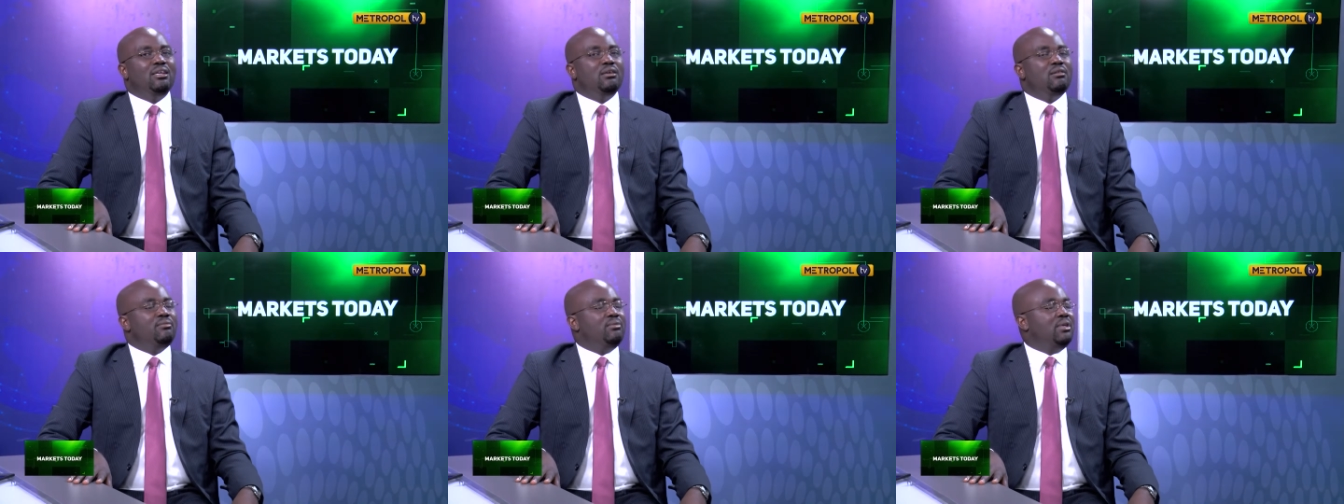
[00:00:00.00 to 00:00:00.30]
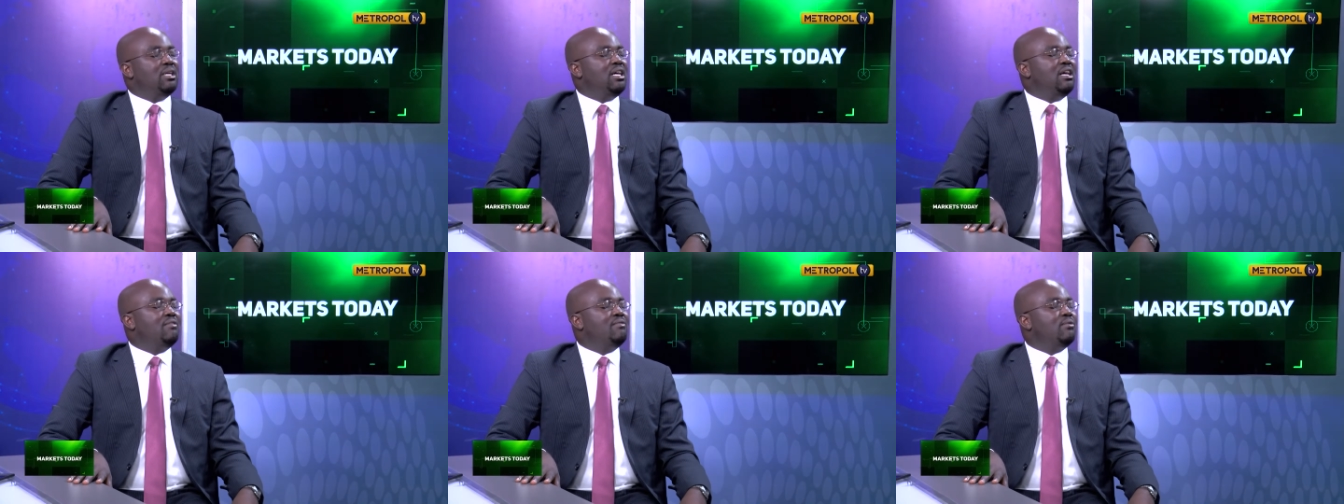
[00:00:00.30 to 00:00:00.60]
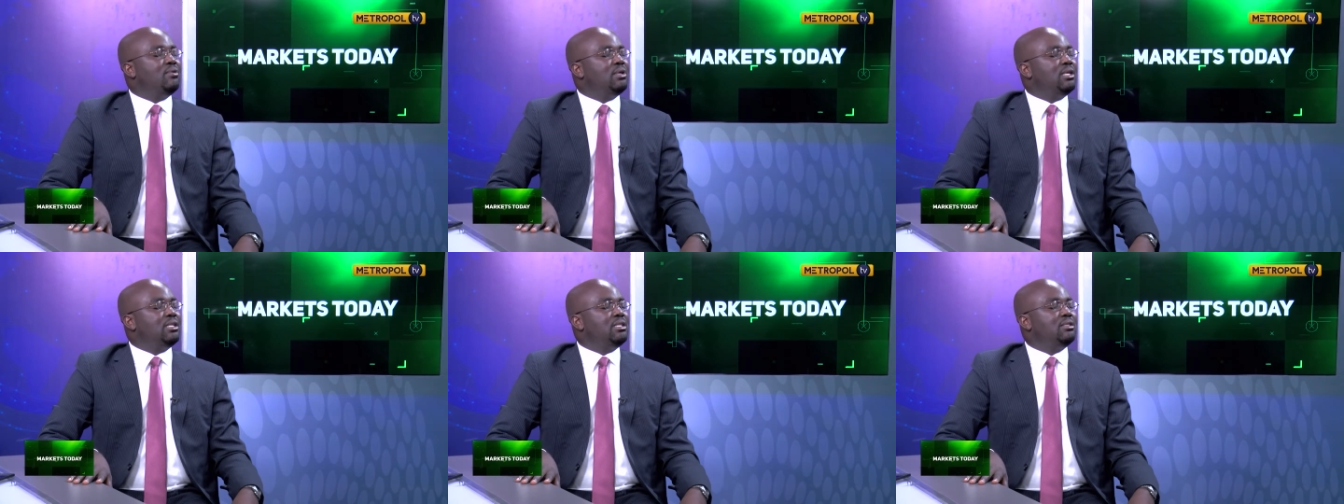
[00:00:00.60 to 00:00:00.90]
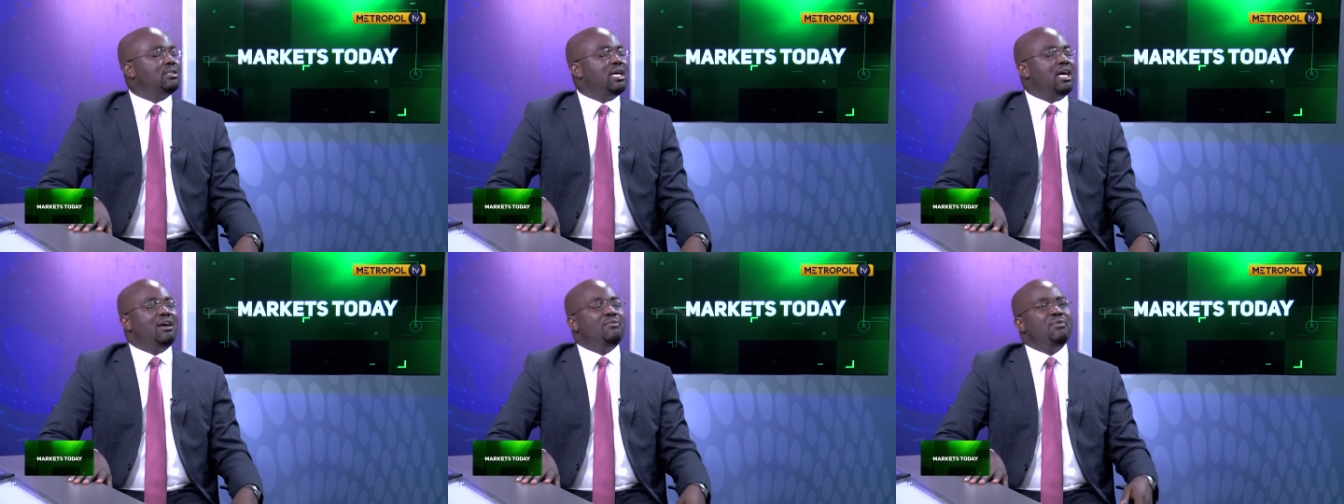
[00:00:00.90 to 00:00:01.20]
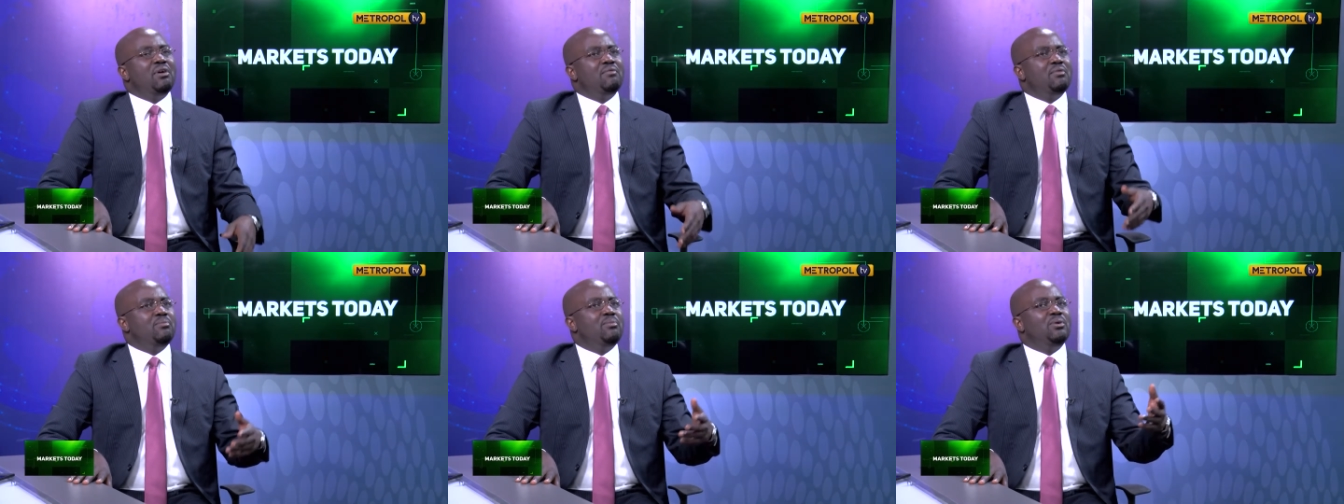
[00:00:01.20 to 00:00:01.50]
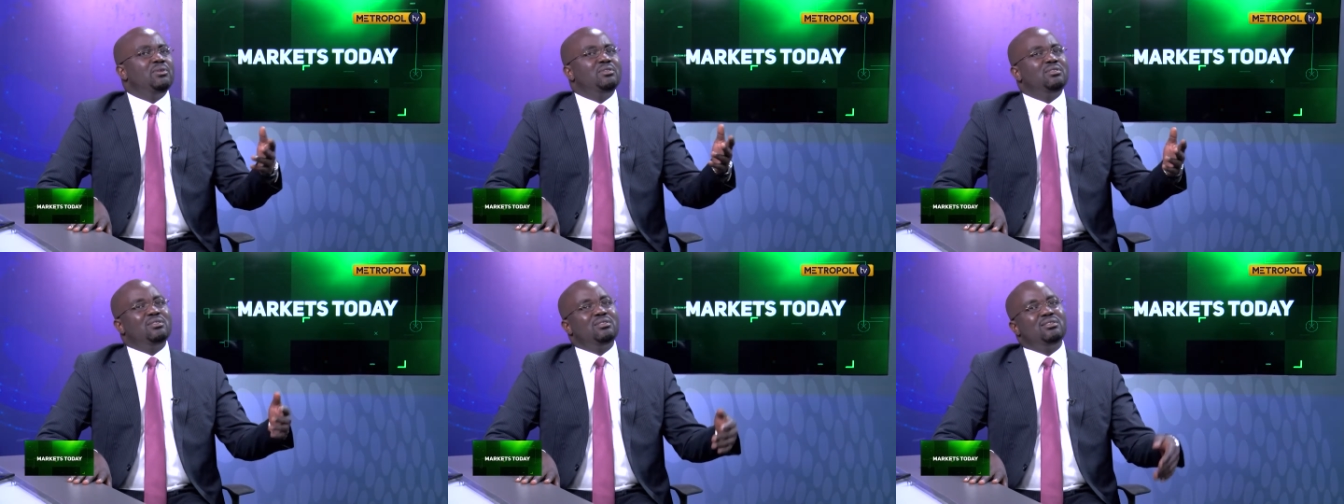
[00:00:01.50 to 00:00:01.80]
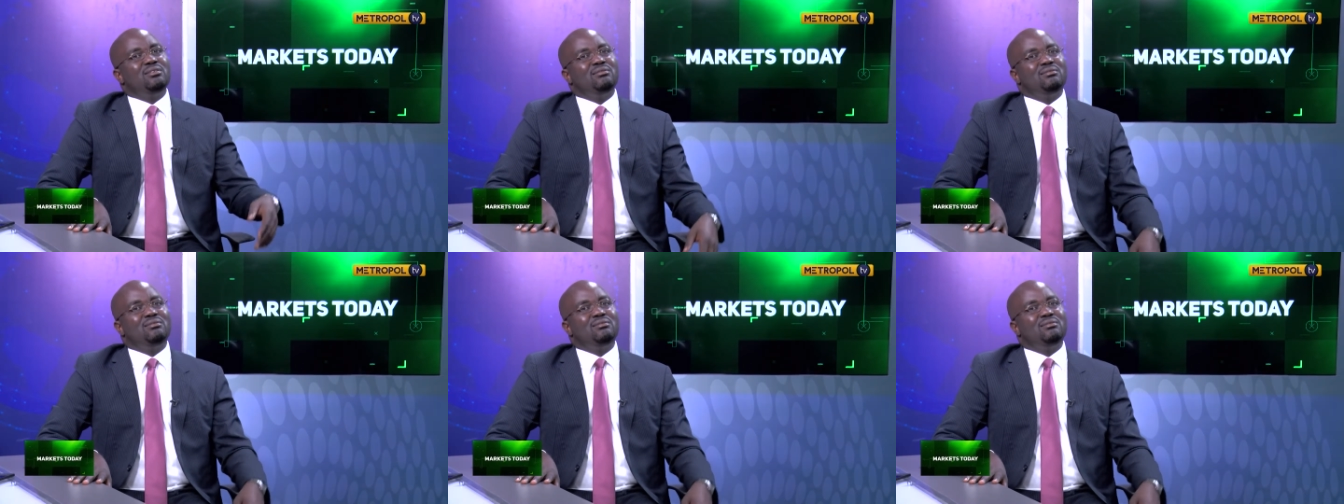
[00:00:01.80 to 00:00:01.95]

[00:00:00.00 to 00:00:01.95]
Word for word: We have uh, we have about